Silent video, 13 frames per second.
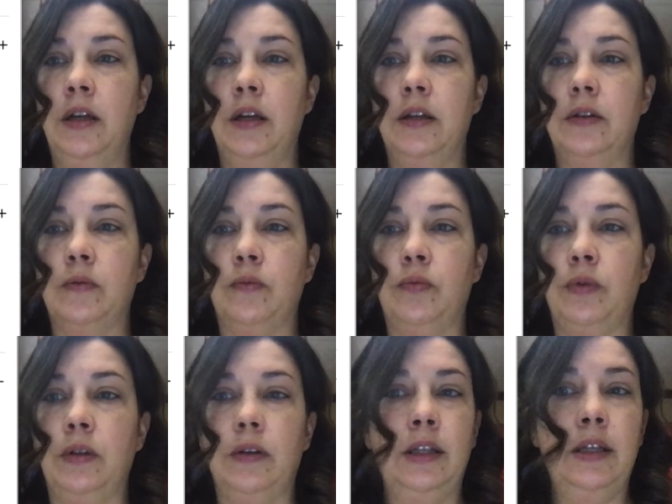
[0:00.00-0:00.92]
It's
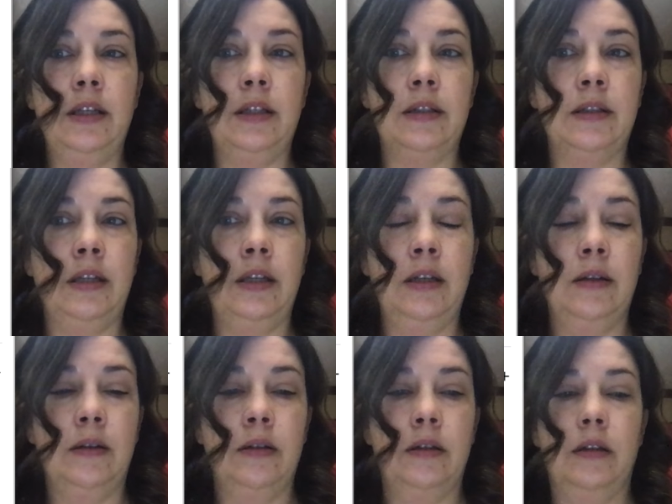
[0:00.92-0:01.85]
really easy.
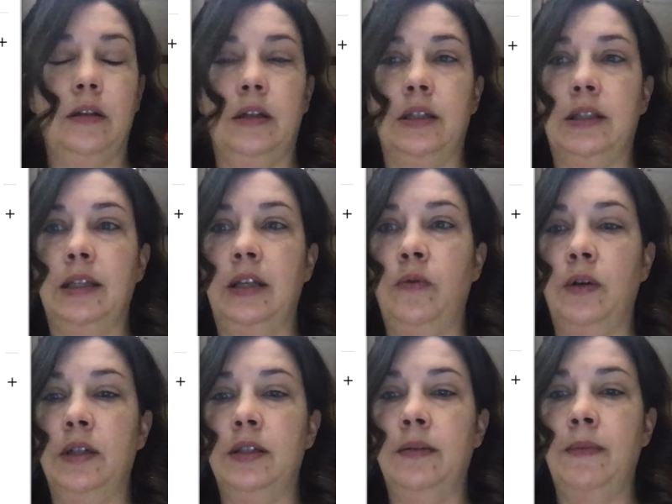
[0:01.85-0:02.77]
Let's say you wanted
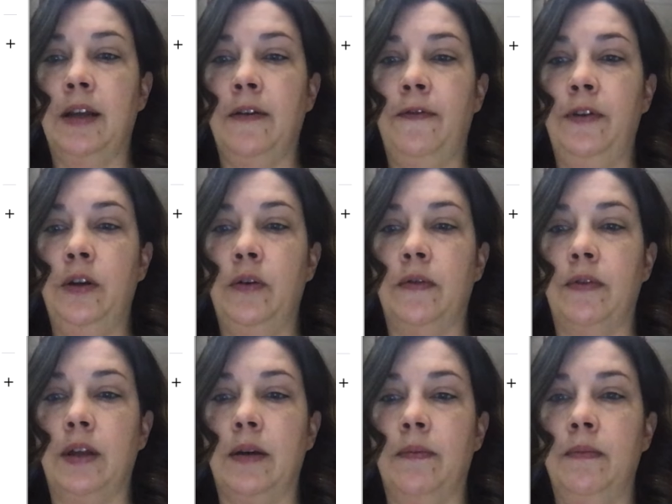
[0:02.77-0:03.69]
to make a few of them.